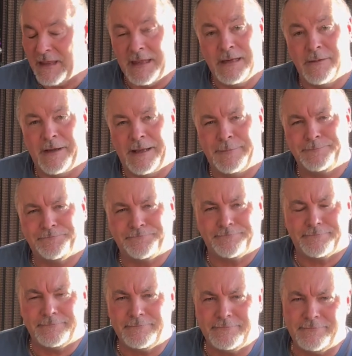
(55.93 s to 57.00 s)
anyway,
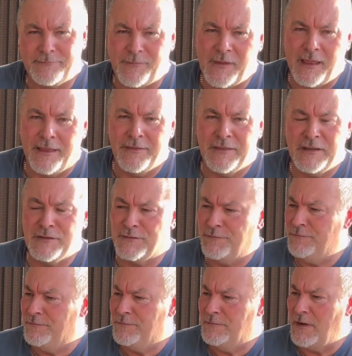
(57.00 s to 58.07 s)
this
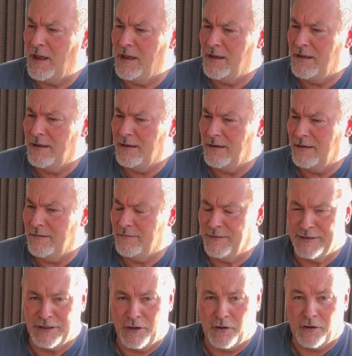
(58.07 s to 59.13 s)

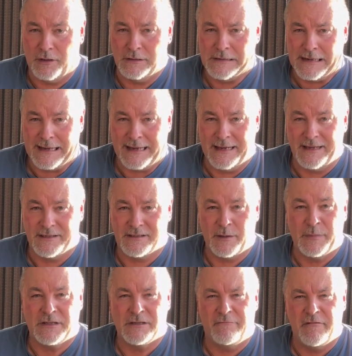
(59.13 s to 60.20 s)
video is a
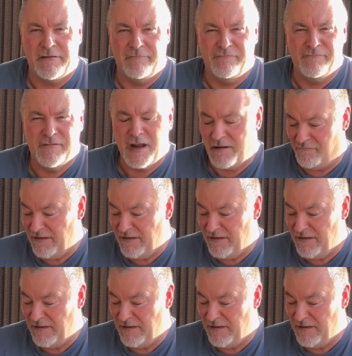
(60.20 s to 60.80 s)
bit of a